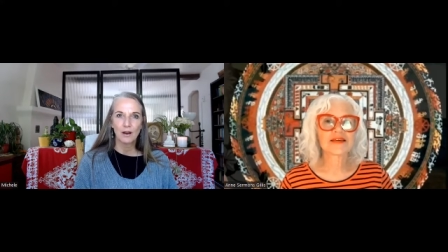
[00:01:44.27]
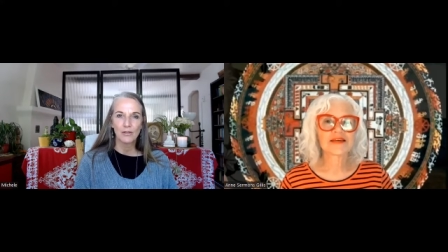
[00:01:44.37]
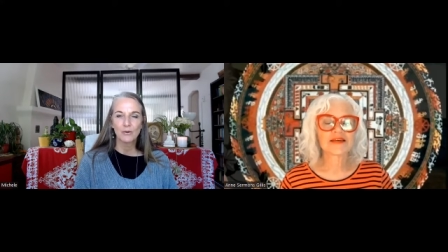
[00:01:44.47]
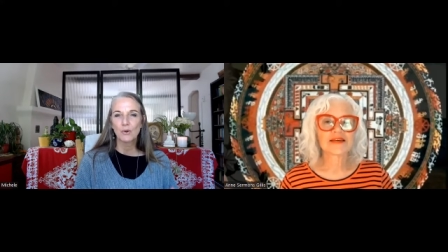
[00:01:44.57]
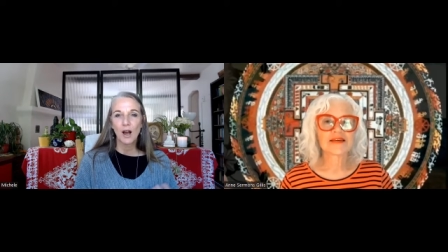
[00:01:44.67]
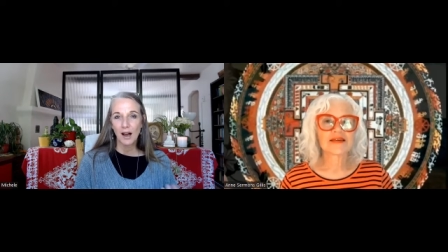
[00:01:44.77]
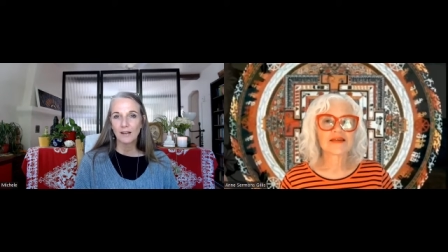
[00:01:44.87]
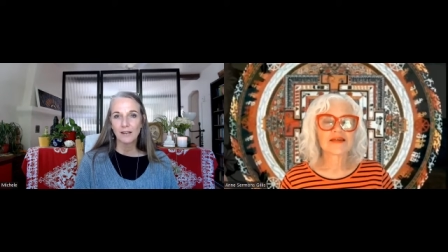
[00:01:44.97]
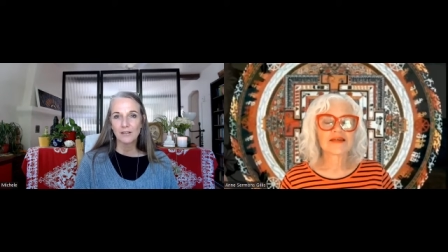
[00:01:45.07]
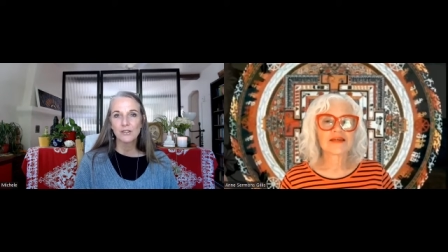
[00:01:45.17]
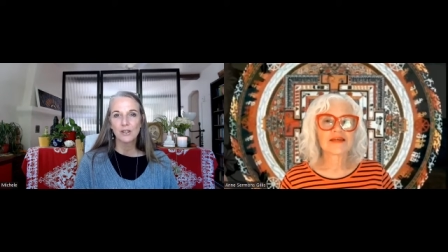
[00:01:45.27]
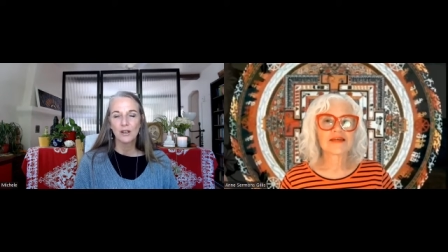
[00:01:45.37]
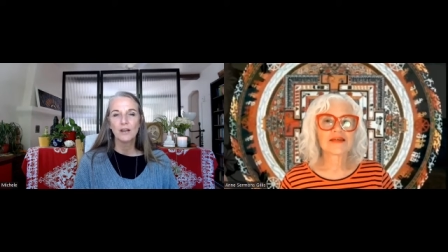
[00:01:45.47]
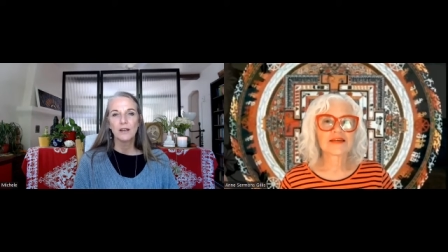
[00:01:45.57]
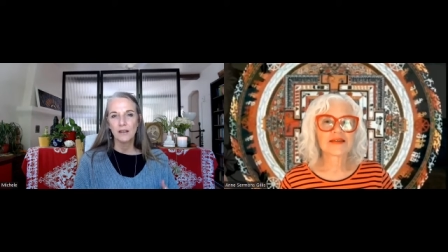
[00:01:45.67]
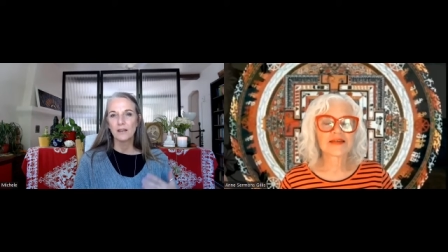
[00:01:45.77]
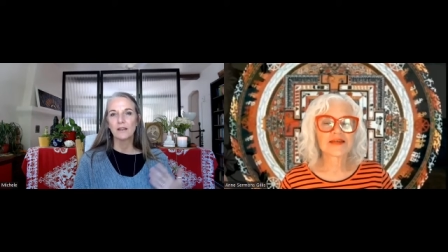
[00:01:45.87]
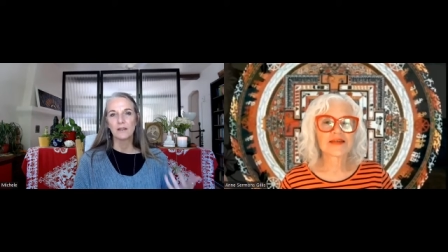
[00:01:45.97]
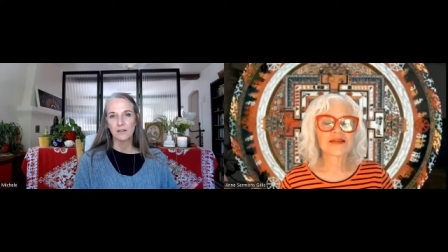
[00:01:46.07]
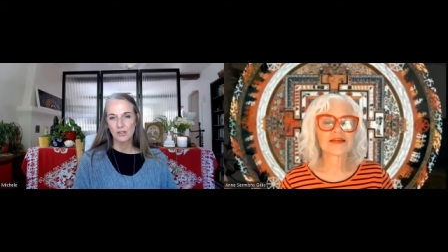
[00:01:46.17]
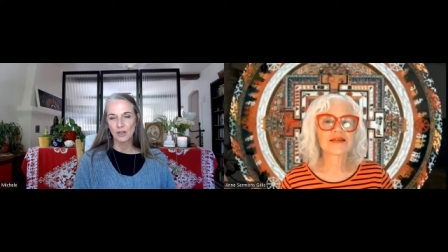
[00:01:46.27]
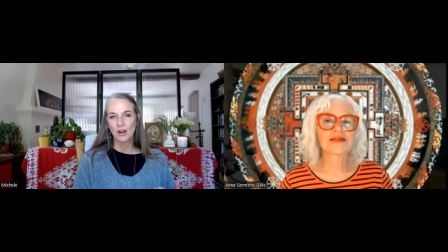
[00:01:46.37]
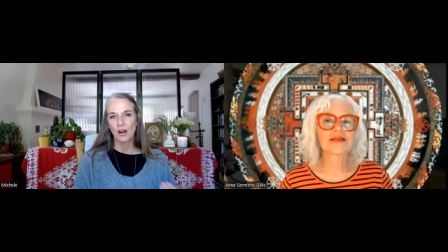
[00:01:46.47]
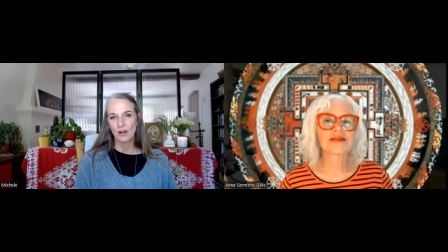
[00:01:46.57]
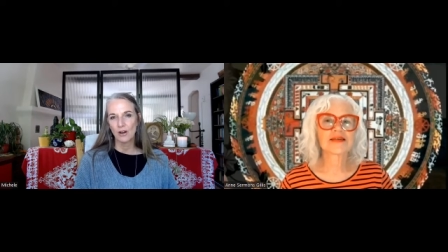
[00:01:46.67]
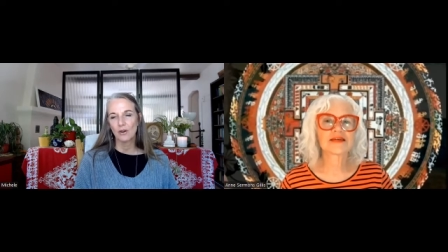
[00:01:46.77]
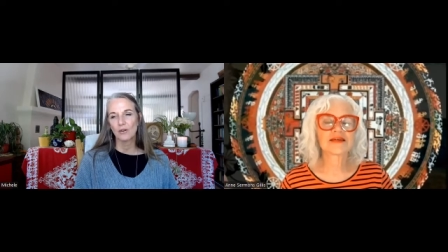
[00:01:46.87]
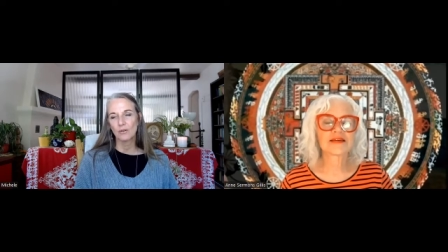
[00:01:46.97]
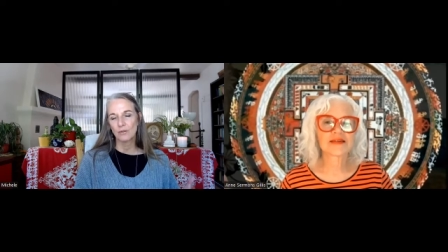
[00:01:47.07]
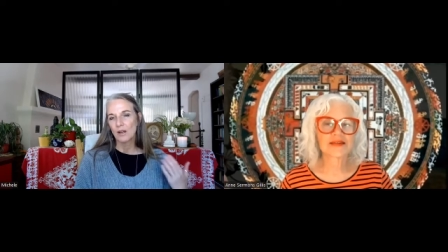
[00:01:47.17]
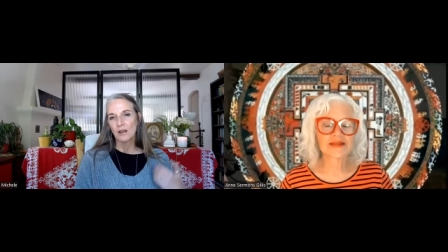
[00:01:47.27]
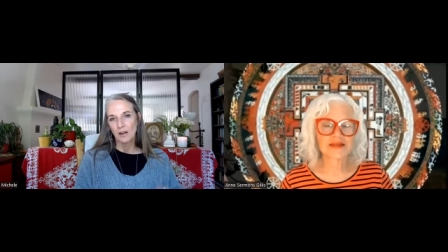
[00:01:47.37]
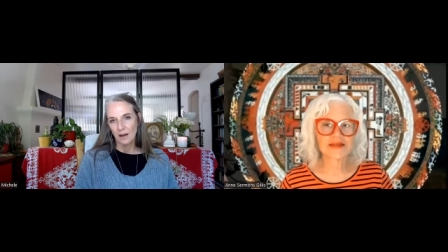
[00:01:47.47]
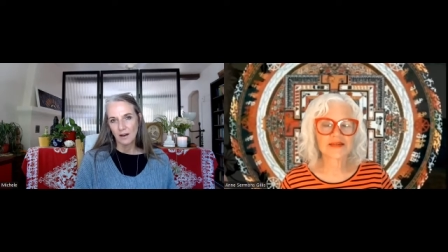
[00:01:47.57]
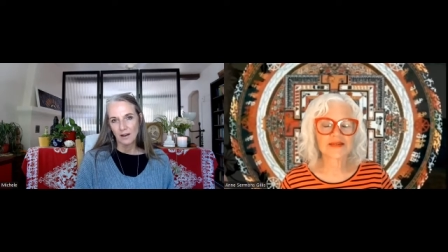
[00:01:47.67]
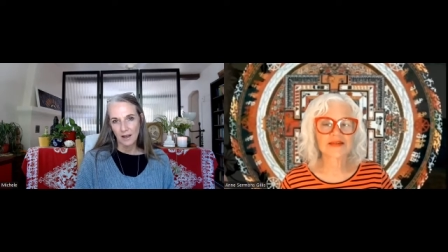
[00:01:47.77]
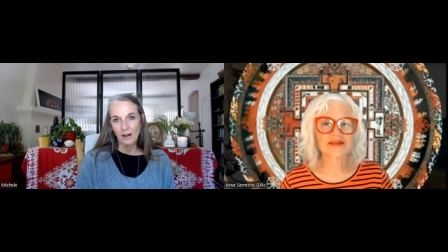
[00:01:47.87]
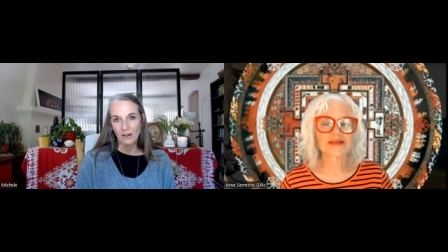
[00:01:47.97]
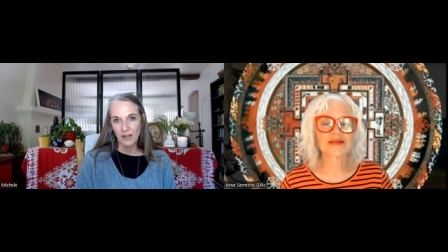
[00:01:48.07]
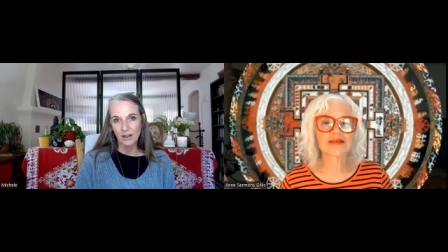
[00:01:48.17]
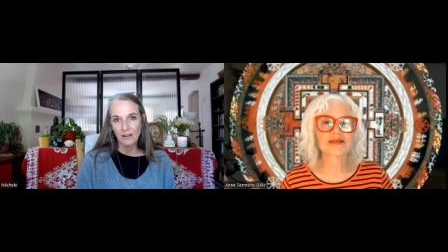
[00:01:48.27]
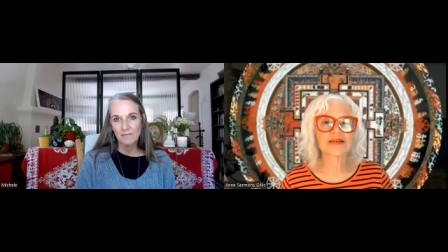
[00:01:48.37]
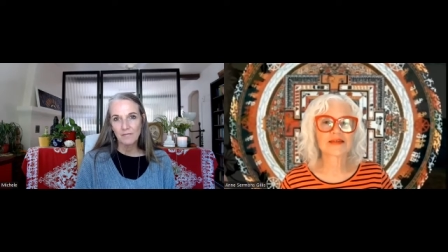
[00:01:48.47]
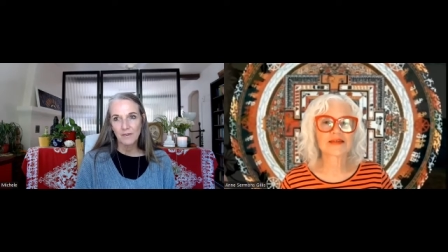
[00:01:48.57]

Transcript: through college in the Chicago area,